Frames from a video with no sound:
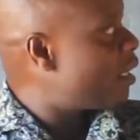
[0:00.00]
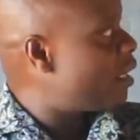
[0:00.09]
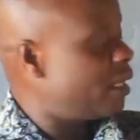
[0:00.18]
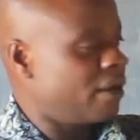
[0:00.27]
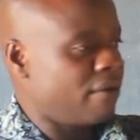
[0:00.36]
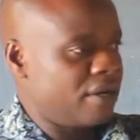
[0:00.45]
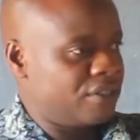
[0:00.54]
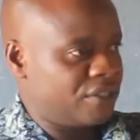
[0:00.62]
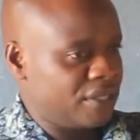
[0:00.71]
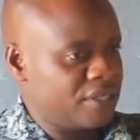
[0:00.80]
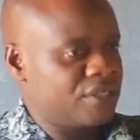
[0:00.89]
In grade
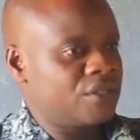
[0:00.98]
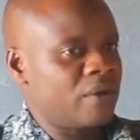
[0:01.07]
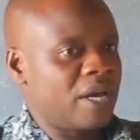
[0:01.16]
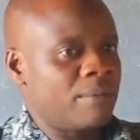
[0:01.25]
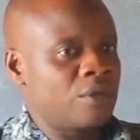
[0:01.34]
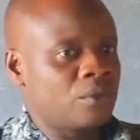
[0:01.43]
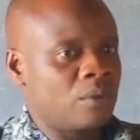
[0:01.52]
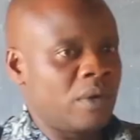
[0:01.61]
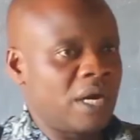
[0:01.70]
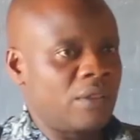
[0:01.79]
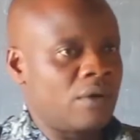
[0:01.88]
6, you are able to
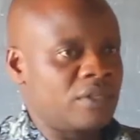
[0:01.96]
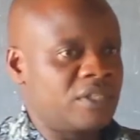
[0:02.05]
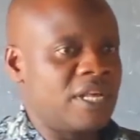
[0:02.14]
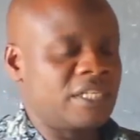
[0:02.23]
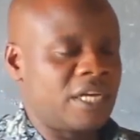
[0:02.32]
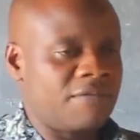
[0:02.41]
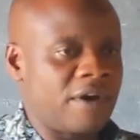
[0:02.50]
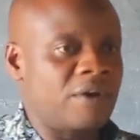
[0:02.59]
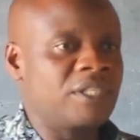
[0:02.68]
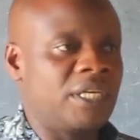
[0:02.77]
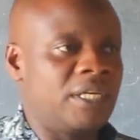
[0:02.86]
look at those that are
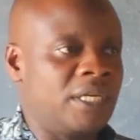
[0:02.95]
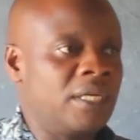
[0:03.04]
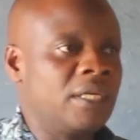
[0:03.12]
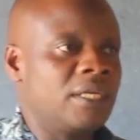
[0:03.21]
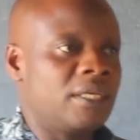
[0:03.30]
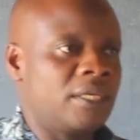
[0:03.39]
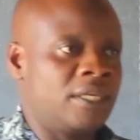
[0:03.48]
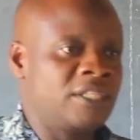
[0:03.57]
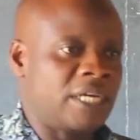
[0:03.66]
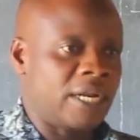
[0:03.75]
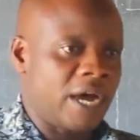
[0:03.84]
found in
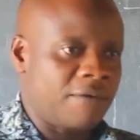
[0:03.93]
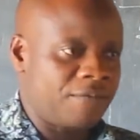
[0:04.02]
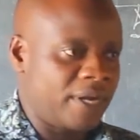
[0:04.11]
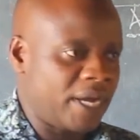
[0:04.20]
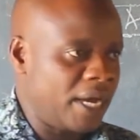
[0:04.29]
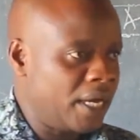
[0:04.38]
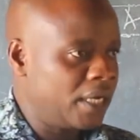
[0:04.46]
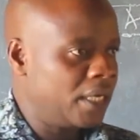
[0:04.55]
Eastern Africa.